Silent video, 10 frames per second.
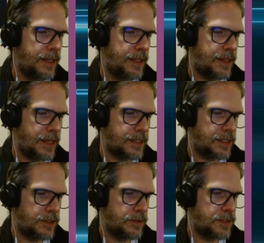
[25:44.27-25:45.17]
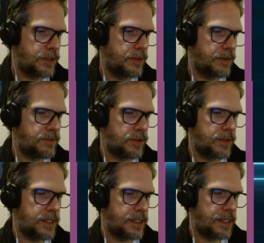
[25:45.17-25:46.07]
thanks those who have
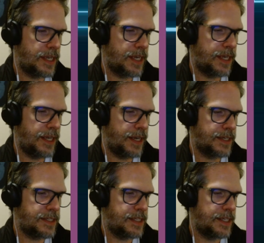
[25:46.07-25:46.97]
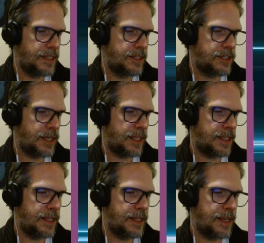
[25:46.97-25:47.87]
joined today. I see in the chat
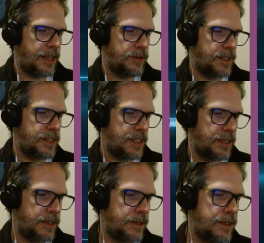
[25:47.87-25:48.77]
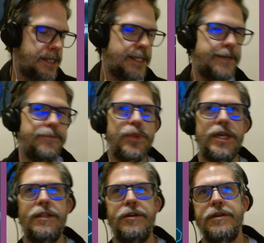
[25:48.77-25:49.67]
that Daniel is here
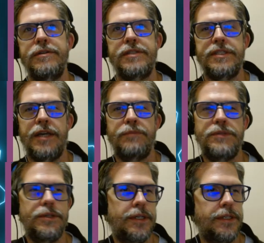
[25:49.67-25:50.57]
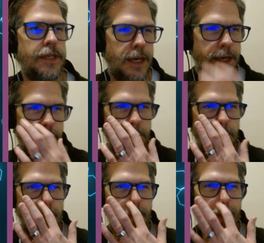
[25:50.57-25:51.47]
and Logos has hopped on.
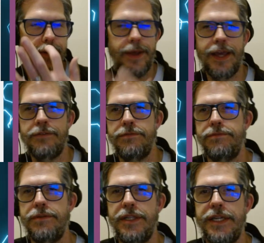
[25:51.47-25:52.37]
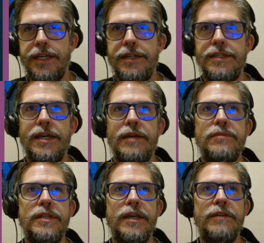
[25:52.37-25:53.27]
I don't have really any time
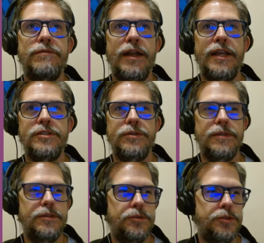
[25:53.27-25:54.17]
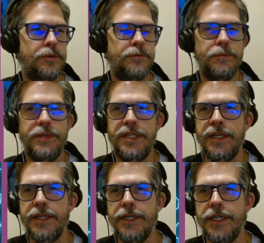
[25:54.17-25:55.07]
today. Fridays are a little short for me,
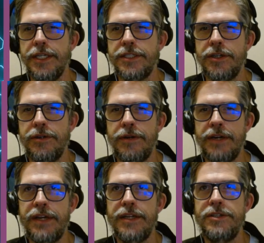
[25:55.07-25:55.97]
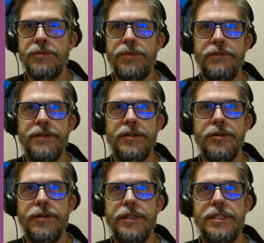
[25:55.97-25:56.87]
so I've got to jump off here,
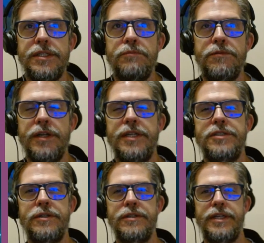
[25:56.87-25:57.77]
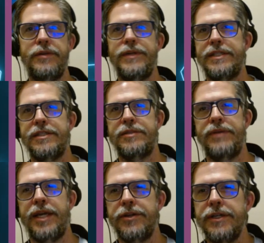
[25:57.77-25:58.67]
or at least some Fridays are. Anyway, doesn't
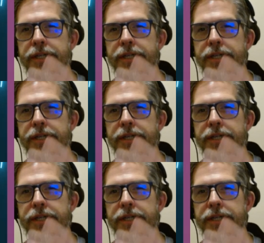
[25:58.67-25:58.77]
matter.